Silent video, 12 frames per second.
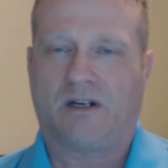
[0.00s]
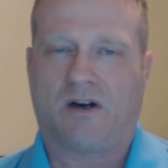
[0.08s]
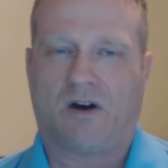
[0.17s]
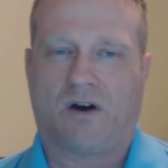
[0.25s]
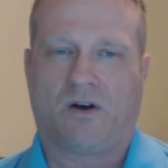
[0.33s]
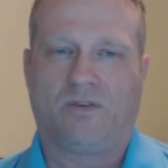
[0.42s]

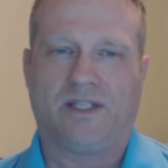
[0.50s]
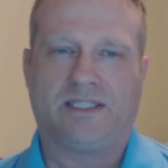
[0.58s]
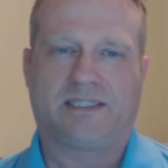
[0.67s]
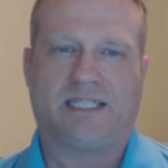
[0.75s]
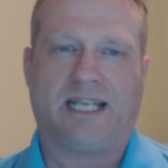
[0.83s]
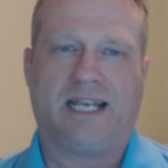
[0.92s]
All
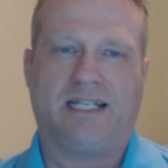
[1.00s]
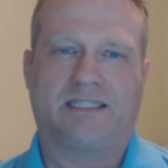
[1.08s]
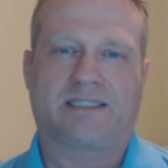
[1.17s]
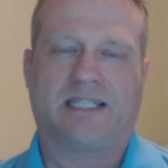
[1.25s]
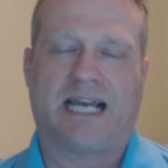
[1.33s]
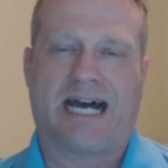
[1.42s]
these
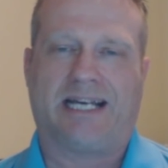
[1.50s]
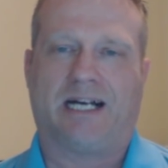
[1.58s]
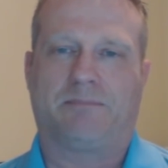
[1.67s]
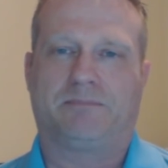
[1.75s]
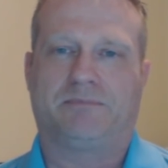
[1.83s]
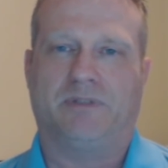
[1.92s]
things add
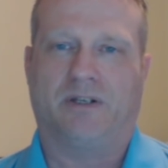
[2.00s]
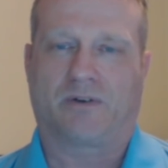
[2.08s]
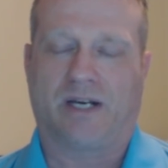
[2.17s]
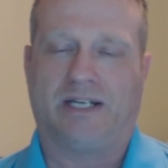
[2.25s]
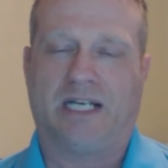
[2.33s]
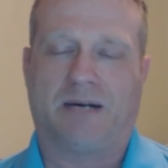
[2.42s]
up,
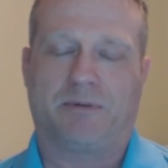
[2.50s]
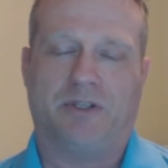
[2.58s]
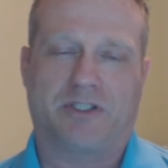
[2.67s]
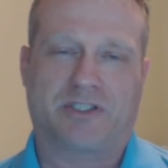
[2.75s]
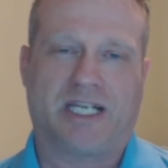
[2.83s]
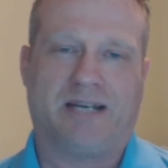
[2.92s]
or end up in
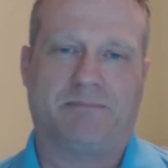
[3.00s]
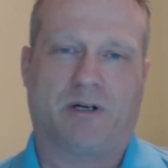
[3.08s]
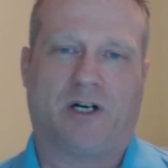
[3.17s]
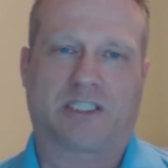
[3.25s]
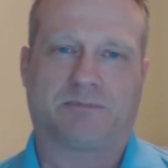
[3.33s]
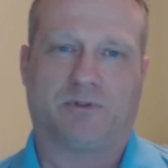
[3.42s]
the same
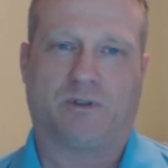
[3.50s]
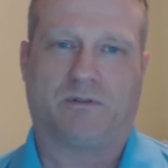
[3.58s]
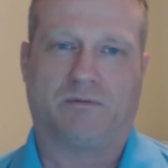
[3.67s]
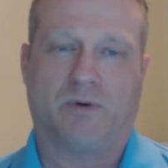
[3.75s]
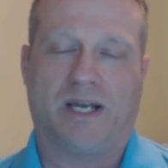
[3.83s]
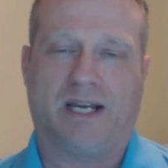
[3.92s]

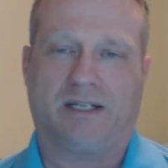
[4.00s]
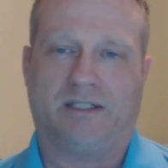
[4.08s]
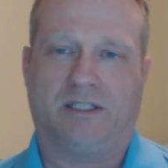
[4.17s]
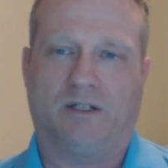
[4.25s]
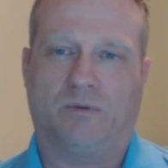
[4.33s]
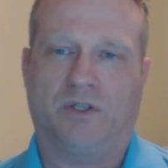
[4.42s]
possible way,
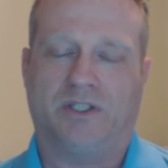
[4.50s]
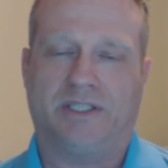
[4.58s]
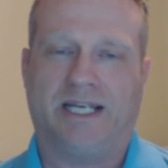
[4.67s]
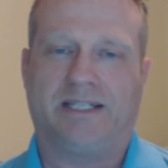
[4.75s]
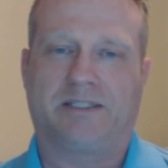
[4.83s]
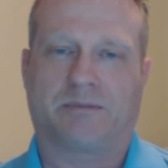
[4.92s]
with a
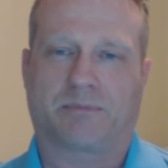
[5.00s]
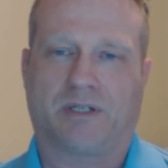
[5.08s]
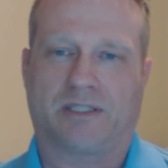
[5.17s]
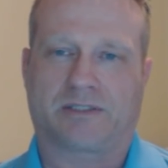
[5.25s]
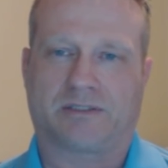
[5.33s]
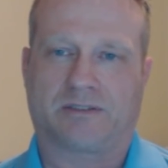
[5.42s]
dead
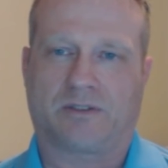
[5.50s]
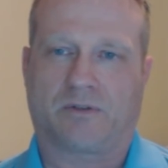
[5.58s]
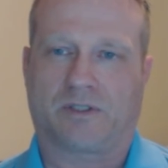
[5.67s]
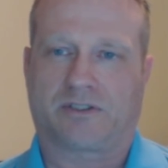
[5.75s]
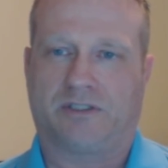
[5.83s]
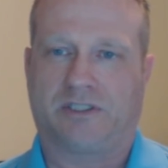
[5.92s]
compressor
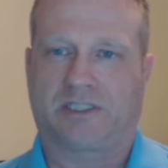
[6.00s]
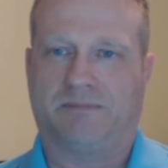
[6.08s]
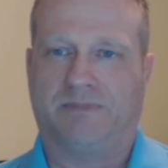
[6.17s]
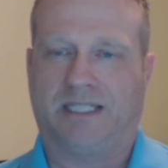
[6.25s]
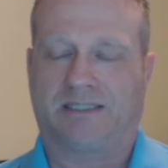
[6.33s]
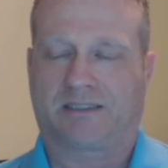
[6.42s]
or a
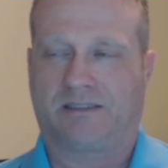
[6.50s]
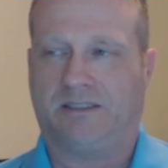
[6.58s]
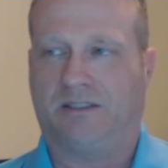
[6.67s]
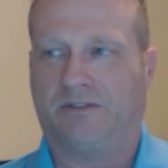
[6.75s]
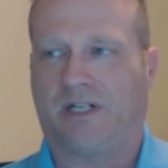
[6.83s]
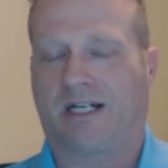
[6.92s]
system that's,
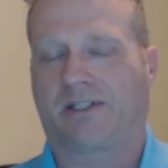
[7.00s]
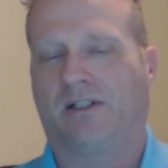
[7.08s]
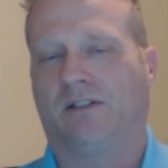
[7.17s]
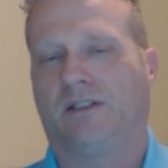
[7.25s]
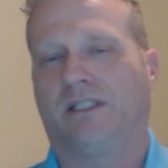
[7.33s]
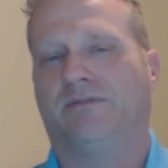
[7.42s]
not going
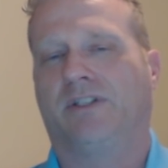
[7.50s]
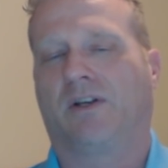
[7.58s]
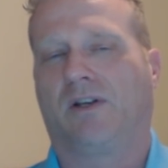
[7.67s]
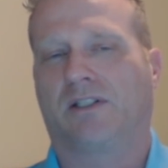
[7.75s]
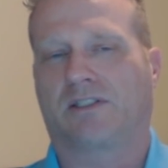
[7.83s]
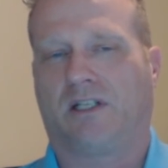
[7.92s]
to live
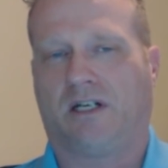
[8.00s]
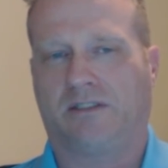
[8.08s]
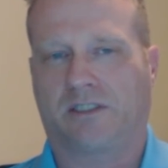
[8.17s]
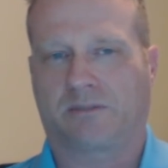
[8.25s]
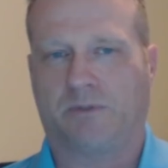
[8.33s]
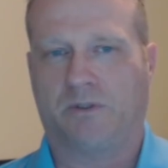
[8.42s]
nearly as long
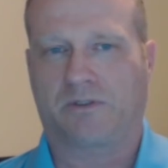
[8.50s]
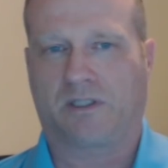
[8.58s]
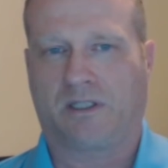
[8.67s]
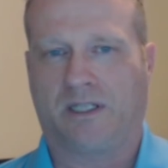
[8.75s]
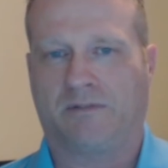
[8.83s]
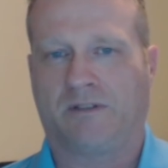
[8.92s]
as it's supposed to
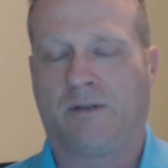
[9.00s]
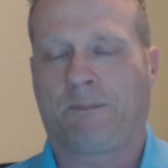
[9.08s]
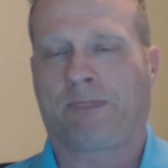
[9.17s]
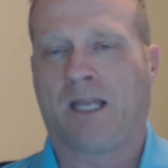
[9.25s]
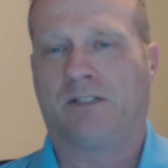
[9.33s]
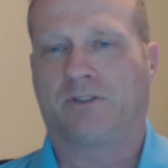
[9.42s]
live.
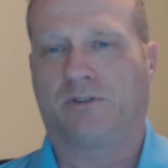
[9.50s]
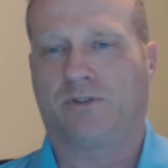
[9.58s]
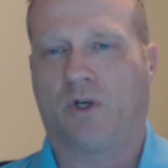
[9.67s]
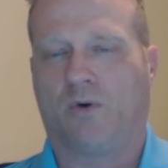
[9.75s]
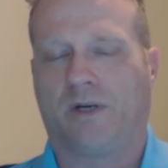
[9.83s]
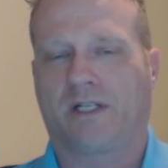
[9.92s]
So
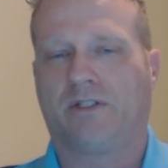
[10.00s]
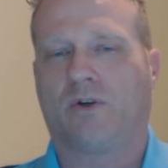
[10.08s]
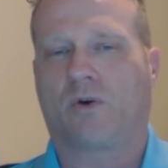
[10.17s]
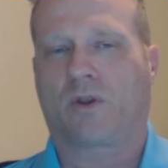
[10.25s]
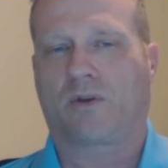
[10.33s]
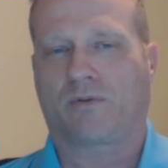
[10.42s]
don't
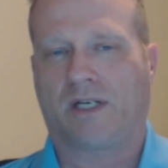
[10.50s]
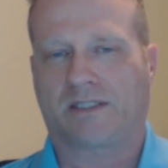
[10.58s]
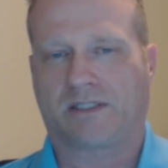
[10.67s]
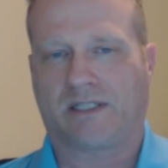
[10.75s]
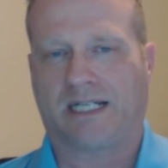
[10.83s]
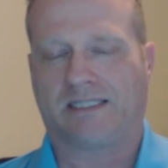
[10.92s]
ignore the
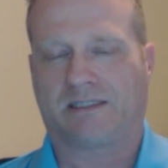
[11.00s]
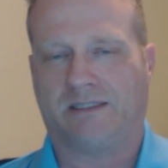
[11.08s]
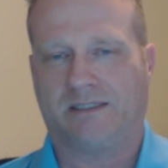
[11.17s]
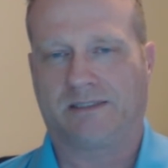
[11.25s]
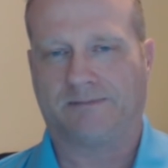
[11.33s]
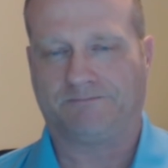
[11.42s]
rest of that
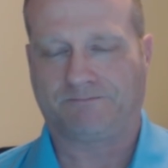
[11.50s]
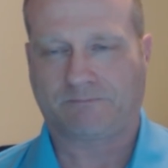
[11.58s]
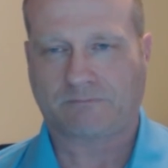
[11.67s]
system.